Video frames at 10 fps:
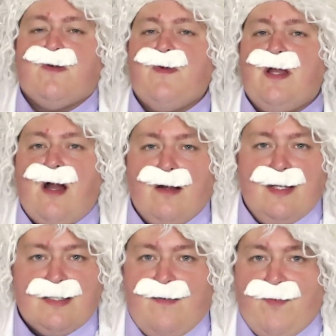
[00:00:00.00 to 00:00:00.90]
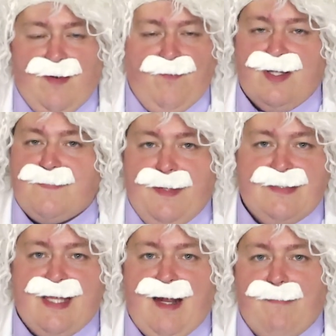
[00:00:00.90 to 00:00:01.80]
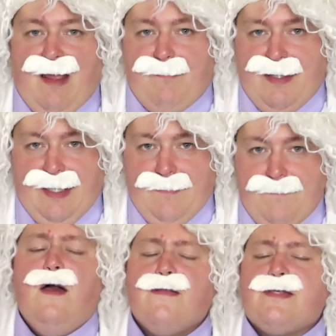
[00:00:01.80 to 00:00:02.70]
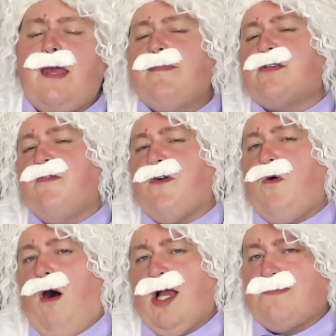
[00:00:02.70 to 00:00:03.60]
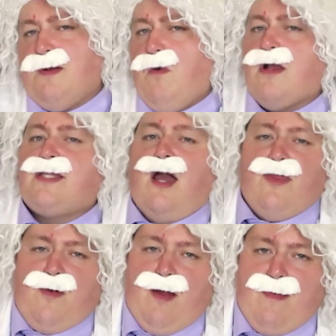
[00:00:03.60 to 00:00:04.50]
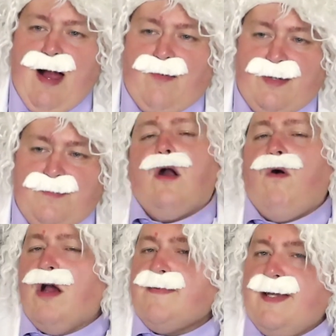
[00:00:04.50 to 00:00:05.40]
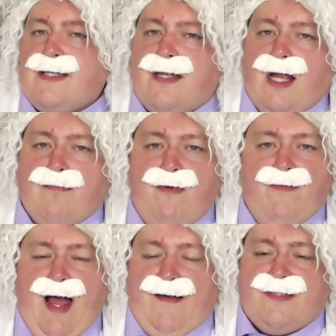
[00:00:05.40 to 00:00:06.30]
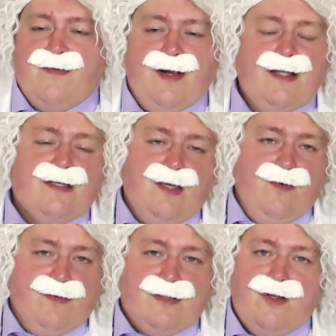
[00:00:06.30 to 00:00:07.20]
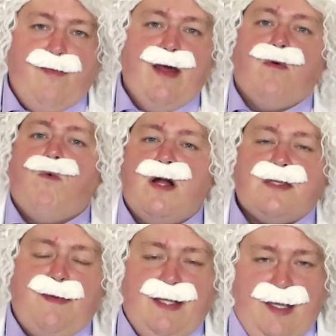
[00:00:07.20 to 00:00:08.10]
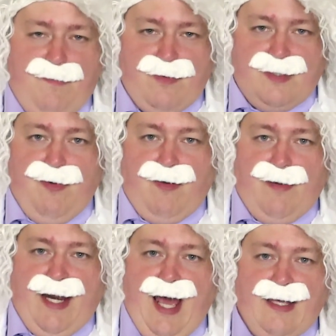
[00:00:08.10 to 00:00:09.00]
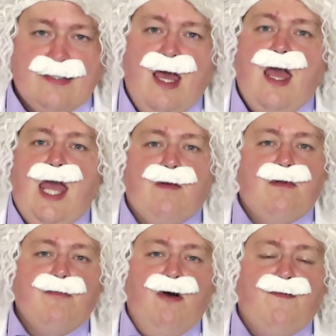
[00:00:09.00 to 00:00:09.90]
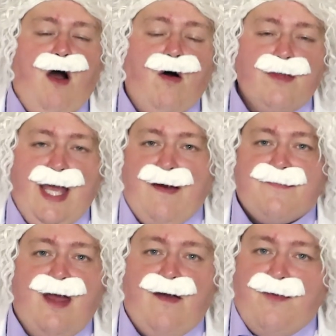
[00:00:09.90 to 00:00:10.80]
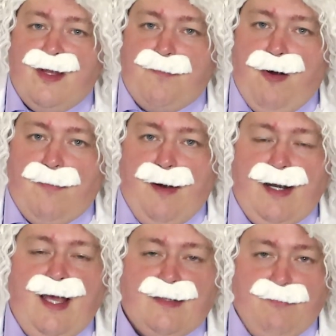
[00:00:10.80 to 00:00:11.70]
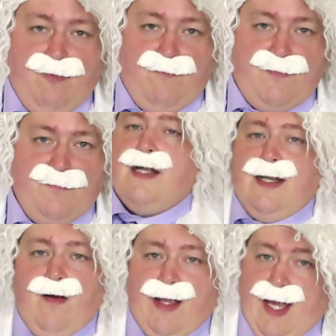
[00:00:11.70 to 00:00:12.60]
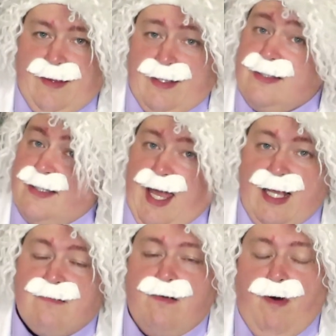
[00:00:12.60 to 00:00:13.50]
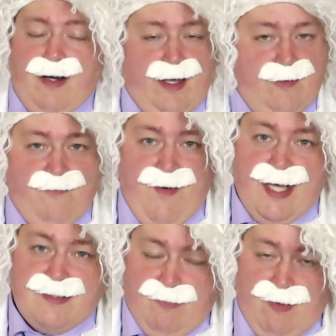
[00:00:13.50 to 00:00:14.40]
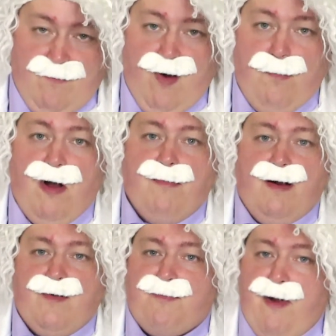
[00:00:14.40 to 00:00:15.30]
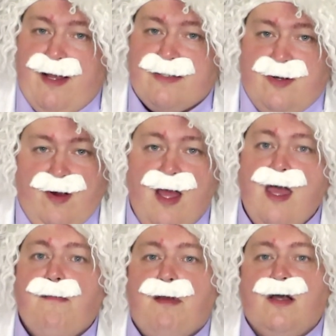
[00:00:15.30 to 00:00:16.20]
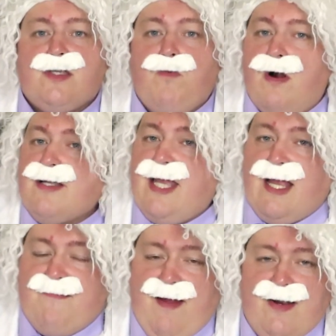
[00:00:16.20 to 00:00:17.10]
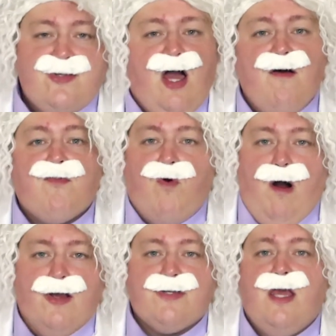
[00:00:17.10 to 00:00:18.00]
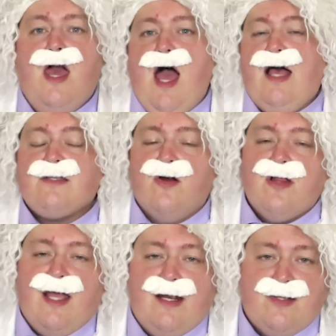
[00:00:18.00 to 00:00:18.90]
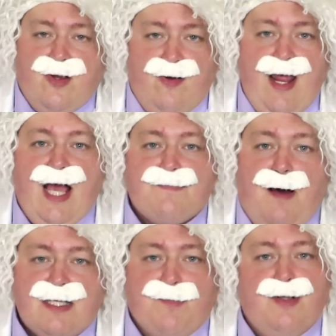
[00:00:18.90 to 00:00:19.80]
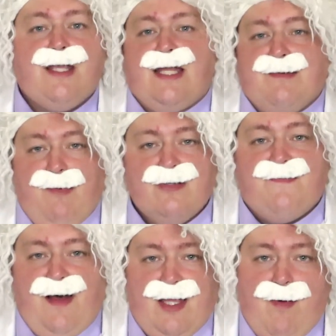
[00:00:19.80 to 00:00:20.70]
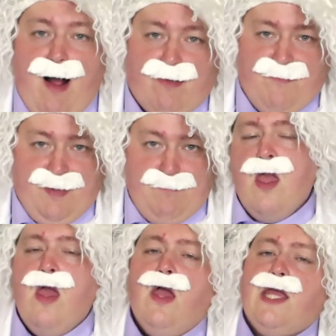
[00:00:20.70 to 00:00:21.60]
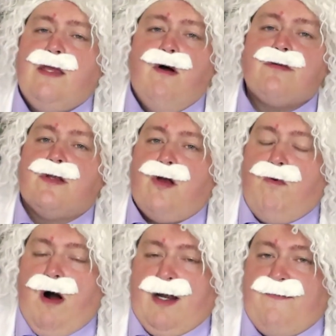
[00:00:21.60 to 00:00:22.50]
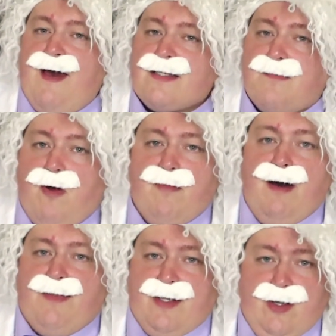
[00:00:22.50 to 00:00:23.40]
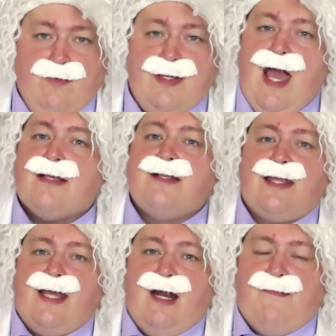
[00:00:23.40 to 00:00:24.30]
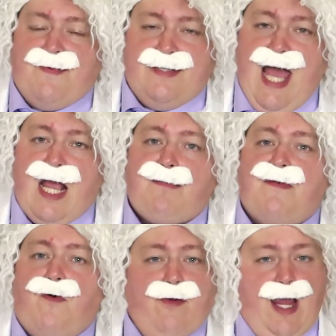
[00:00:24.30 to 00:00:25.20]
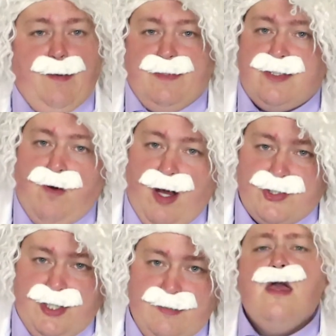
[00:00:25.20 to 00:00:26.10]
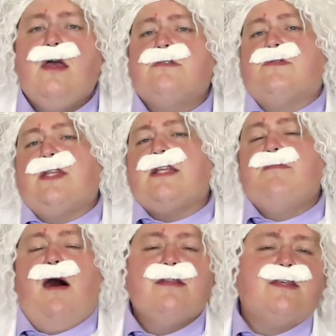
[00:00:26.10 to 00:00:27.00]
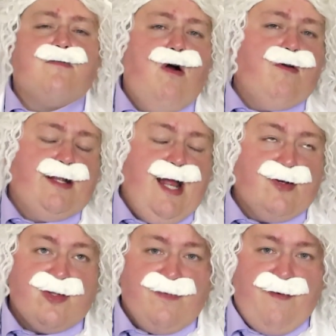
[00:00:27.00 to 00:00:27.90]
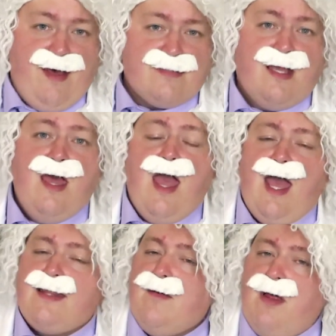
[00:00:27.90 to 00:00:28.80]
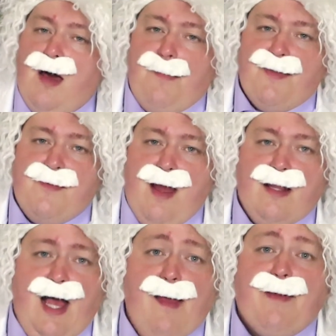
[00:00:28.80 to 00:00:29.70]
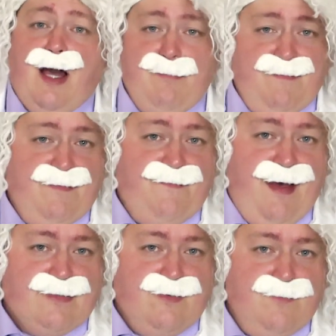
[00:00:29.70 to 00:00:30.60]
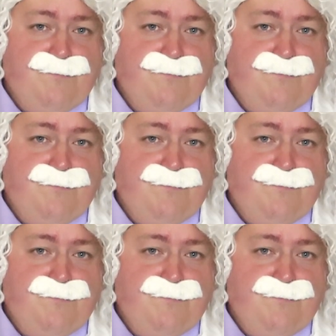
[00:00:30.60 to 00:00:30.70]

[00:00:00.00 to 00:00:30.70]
regardless of whatever its speed stat may be. The same is true for Quash, but it works the other way around. Quash makes the target move last, so when it's used, no matter what speed the opposing Pokemon has, it will move only after every other Pokemon has moved. Now again, this is a case where you want either a fast move or a Pokemon with Prankster, because you want to take advantage of Quash as early in a turn as possible to get the most value out of it. You also don't want a faster Pokemon than you to accidentally get off an attack before you're able to quash it, so stick to mons that are already naturally fast, and they will help out their ally become even faster.